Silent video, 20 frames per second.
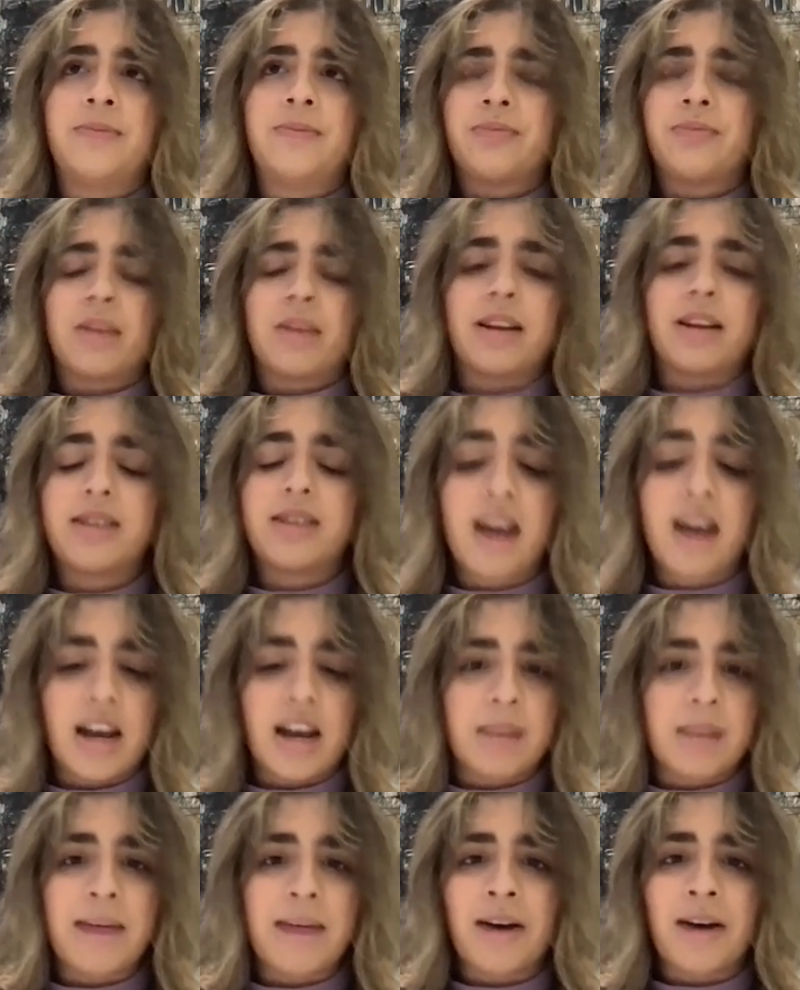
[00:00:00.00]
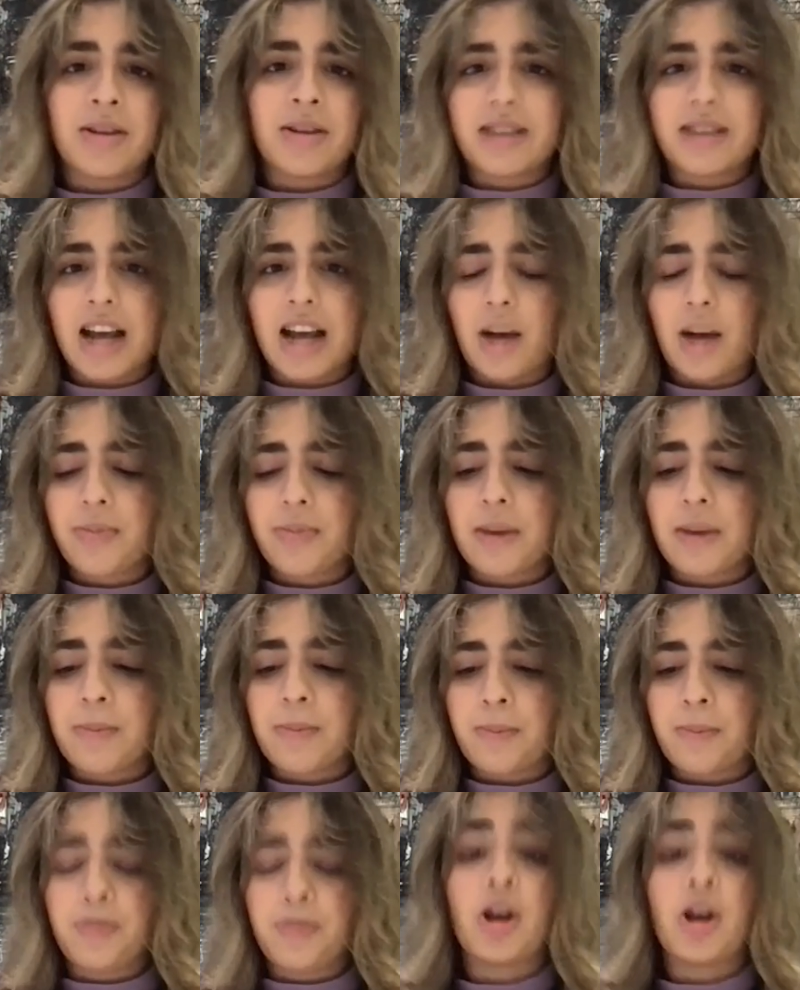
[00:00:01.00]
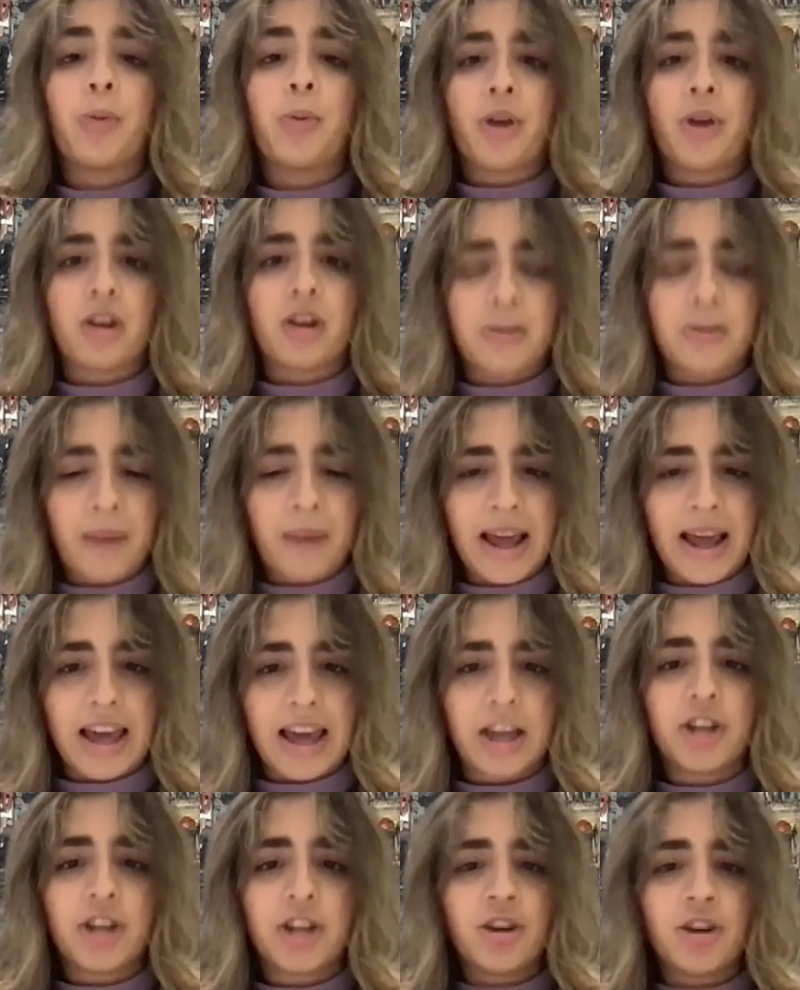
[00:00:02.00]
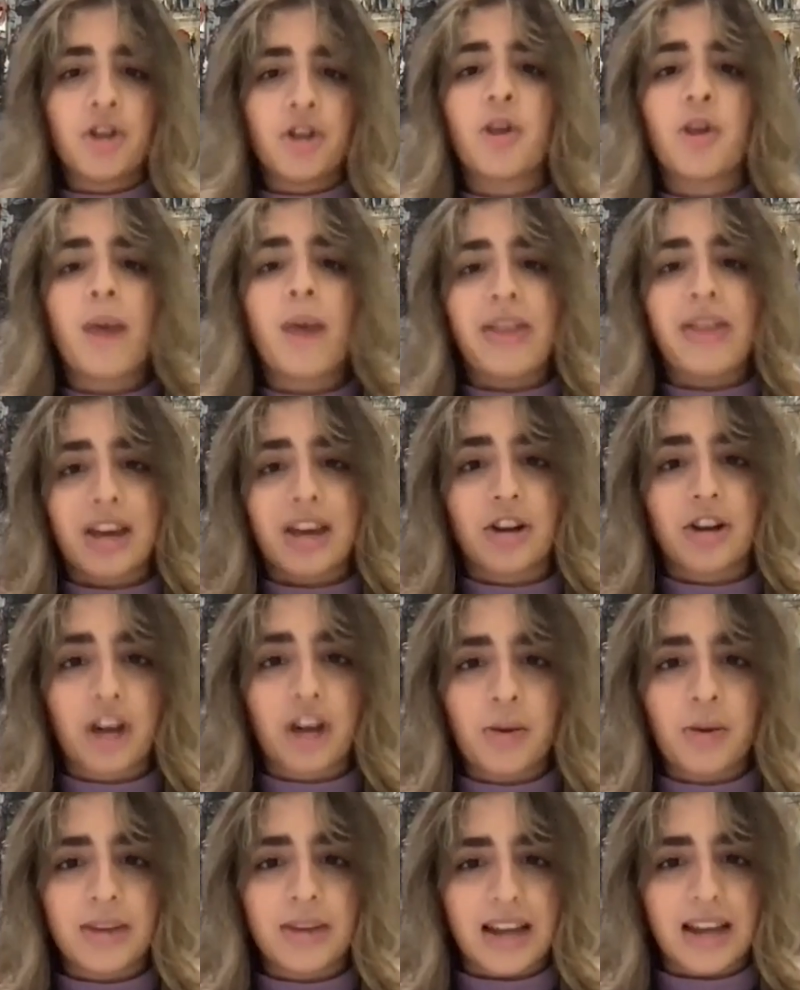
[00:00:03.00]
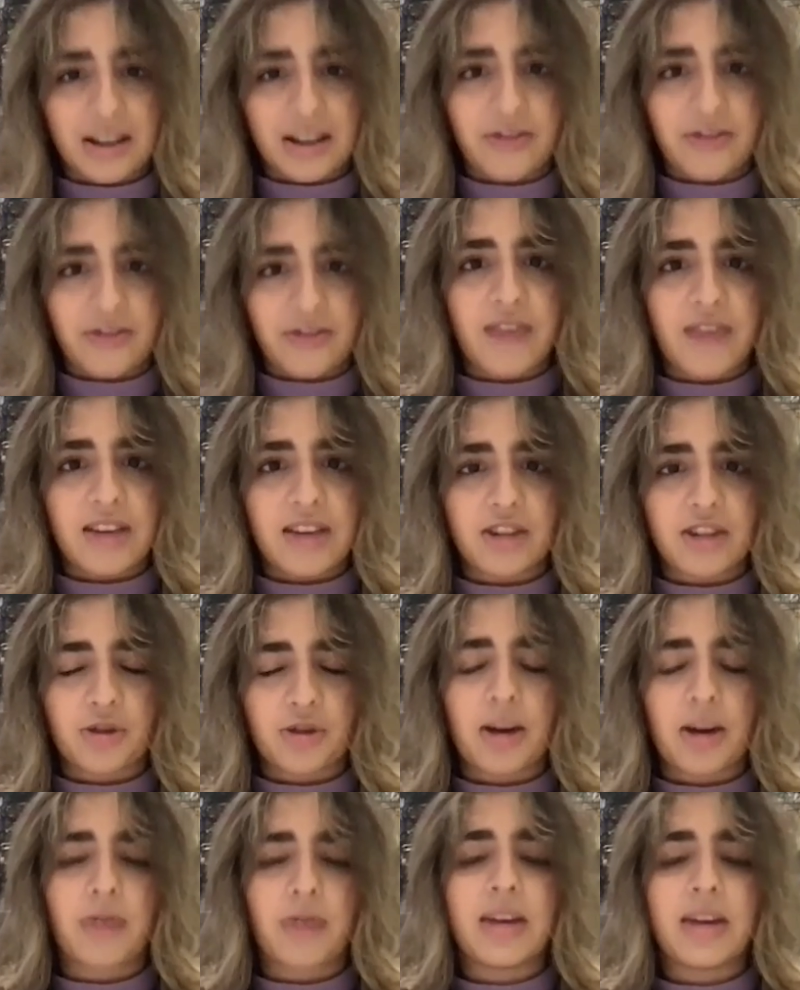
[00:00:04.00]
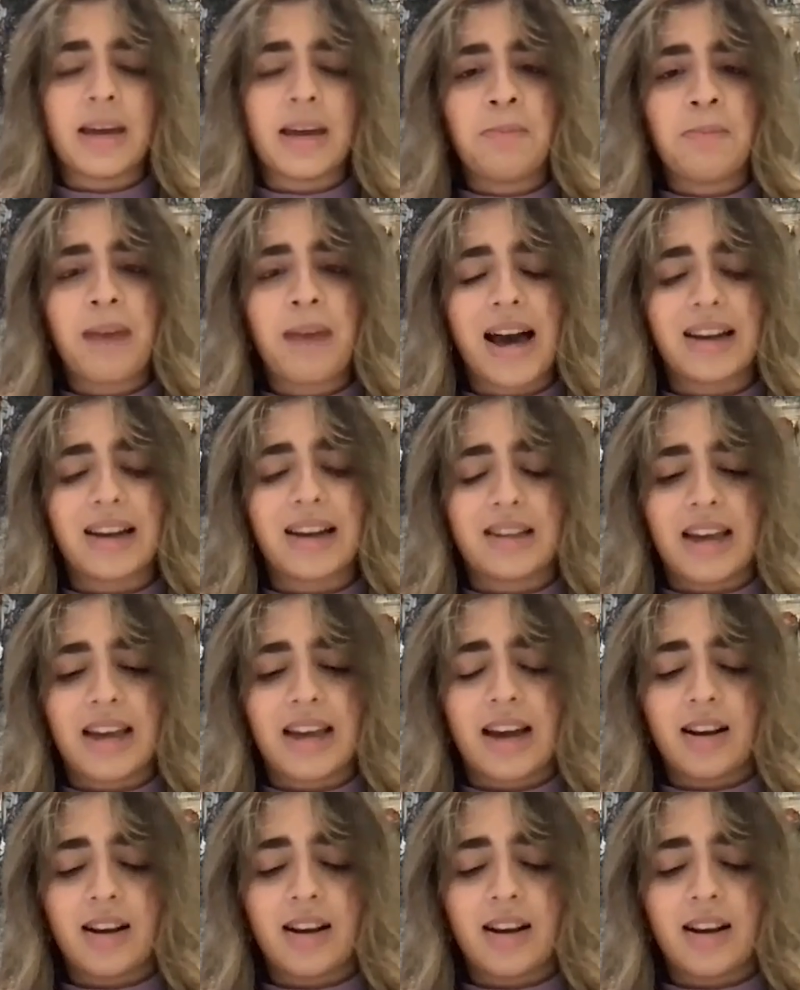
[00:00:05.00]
a certain amount to help them, put on a play, you don't know where they could go with that 5 years from now. The impact that